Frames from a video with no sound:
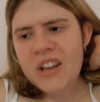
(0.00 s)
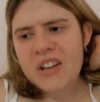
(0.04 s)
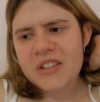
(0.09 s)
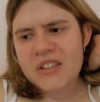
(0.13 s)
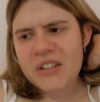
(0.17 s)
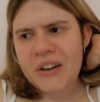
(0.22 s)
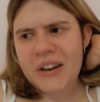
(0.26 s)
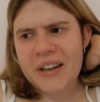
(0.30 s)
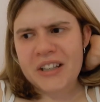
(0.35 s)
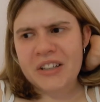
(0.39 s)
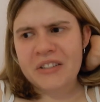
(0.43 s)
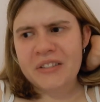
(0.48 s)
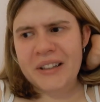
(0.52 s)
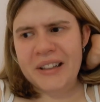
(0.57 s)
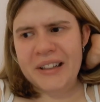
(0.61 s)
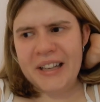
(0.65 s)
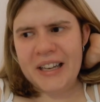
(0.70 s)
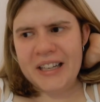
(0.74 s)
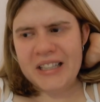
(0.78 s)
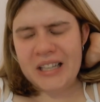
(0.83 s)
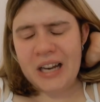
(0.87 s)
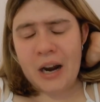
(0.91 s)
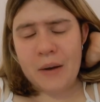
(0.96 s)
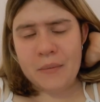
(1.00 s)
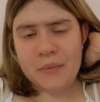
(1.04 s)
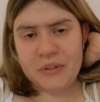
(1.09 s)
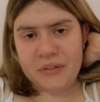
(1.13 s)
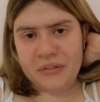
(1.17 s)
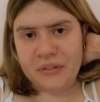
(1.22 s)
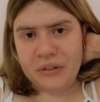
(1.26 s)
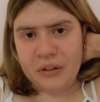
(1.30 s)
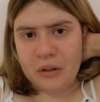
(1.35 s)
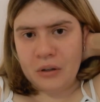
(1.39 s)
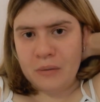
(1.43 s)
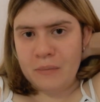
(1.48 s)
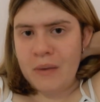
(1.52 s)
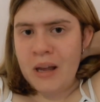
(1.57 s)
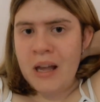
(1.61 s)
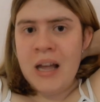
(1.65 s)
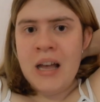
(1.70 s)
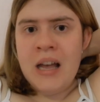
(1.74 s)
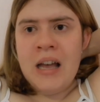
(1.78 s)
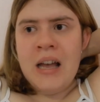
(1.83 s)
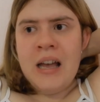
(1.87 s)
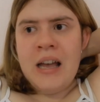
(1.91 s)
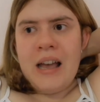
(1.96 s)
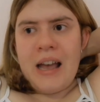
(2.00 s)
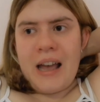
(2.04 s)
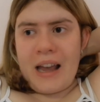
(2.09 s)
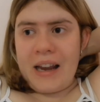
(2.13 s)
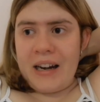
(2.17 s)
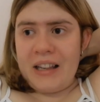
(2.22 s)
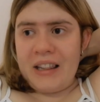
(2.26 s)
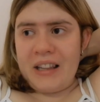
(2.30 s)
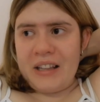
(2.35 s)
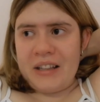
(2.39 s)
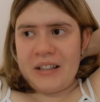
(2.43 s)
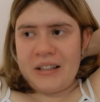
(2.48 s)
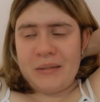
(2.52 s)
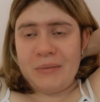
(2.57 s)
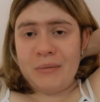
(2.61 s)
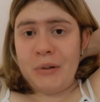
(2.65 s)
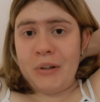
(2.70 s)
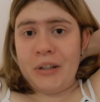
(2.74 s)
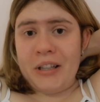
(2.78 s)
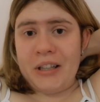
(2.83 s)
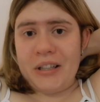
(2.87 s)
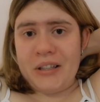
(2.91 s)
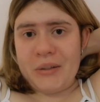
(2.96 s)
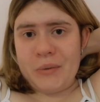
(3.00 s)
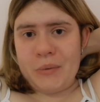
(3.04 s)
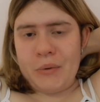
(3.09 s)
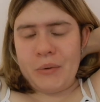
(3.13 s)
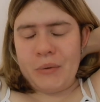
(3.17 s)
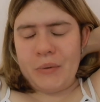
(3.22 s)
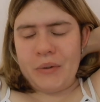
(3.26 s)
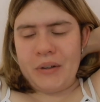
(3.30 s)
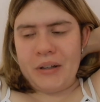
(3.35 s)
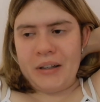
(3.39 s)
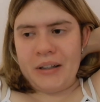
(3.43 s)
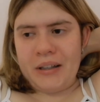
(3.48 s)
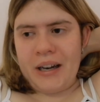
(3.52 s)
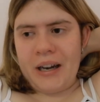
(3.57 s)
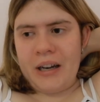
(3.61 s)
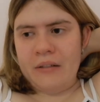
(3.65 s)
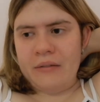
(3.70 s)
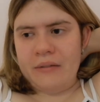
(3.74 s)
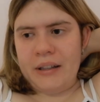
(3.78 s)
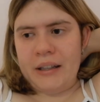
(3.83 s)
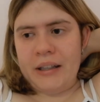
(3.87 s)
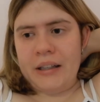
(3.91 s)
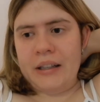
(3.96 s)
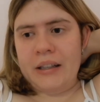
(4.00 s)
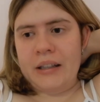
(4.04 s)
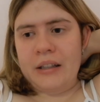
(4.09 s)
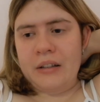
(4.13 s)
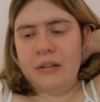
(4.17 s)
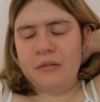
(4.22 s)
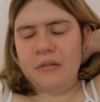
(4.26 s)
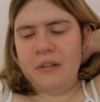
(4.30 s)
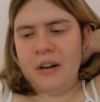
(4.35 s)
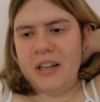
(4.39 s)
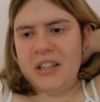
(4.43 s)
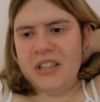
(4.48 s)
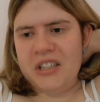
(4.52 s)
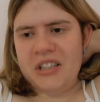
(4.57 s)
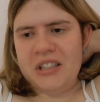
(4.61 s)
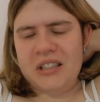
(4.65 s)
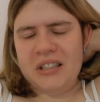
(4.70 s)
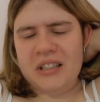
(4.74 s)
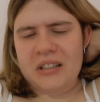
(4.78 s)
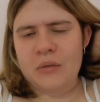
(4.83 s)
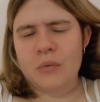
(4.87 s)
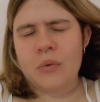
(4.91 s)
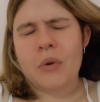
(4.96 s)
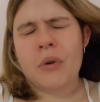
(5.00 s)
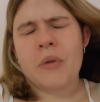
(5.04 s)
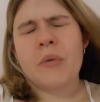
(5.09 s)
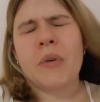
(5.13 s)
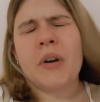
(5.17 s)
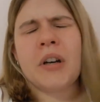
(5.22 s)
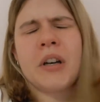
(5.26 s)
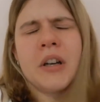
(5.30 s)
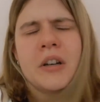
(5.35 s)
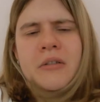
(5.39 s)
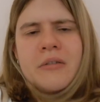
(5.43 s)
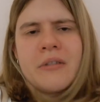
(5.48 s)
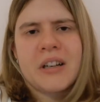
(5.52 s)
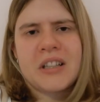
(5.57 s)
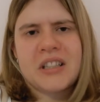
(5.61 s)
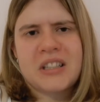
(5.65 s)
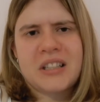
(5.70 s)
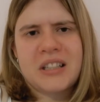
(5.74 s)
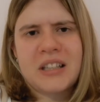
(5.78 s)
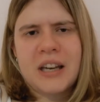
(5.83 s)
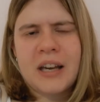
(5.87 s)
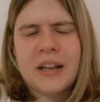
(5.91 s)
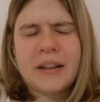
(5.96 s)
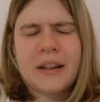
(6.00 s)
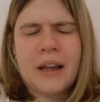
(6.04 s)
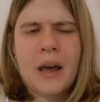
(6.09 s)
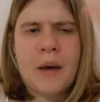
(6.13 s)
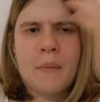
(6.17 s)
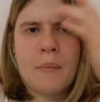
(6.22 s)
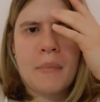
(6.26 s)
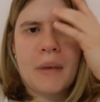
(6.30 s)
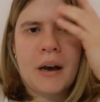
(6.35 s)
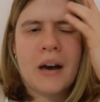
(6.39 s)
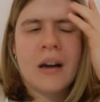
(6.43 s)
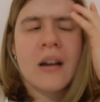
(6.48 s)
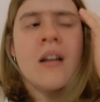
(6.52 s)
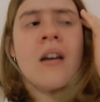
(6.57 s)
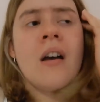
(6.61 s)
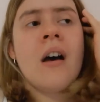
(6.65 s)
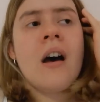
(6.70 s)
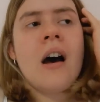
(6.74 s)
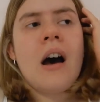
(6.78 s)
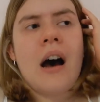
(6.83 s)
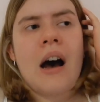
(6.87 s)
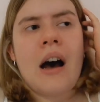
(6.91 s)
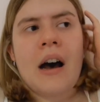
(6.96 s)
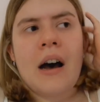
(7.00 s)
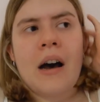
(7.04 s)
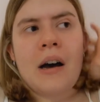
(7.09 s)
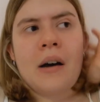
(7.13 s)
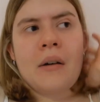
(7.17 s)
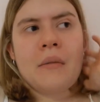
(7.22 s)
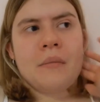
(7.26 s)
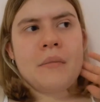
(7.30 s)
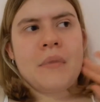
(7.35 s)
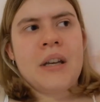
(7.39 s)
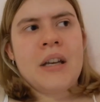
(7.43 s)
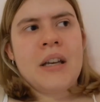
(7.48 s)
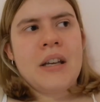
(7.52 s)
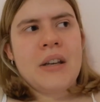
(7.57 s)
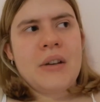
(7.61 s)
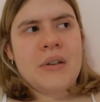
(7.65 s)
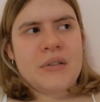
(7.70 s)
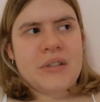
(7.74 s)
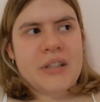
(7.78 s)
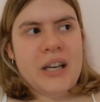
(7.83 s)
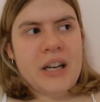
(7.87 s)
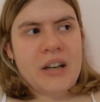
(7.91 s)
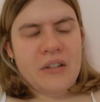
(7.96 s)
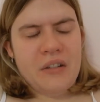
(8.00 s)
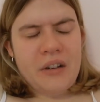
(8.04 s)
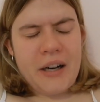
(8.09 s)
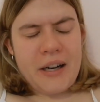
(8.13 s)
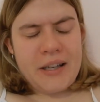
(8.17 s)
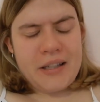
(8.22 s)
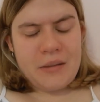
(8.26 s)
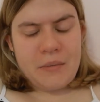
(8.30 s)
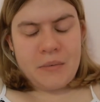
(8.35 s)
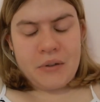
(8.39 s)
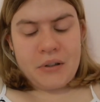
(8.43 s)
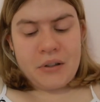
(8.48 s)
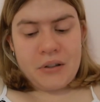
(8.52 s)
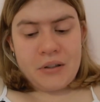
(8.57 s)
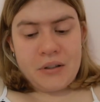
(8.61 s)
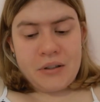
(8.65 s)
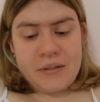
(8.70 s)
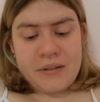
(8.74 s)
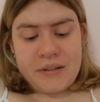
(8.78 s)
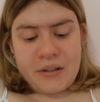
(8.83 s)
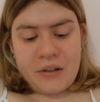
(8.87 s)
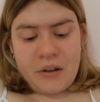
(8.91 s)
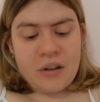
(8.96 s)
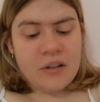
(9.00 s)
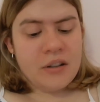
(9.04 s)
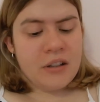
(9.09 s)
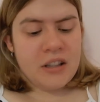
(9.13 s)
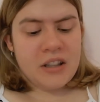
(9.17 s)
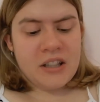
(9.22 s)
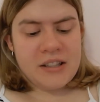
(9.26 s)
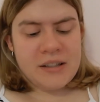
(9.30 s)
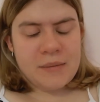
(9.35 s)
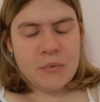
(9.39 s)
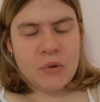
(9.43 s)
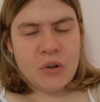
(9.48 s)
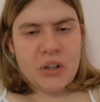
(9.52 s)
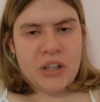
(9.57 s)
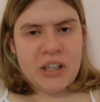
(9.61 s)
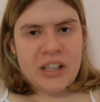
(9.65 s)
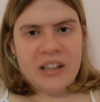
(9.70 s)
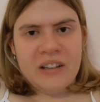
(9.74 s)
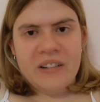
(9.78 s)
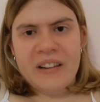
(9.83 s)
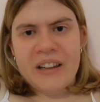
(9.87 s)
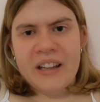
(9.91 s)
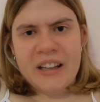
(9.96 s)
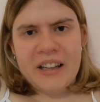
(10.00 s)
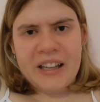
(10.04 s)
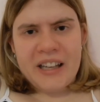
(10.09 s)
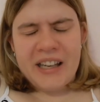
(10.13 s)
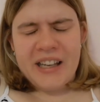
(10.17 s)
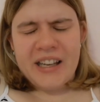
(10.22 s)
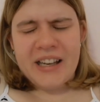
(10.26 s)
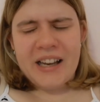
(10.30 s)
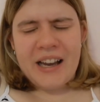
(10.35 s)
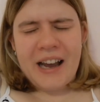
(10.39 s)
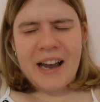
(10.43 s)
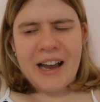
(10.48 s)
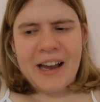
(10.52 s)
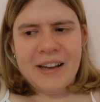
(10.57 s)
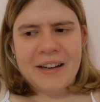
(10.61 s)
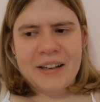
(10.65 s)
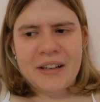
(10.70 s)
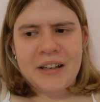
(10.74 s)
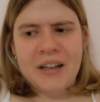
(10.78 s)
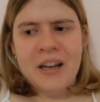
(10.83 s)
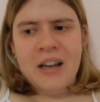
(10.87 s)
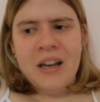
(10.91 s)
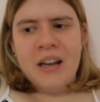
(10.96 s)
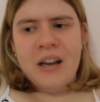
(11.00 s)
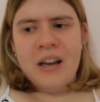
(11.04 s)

So I didn't really get time to film anything this morning, because we were kind of like in a rush to, well, we weren't in a rush to get there, but it was kind of crazy, because earlier this morning Lily had,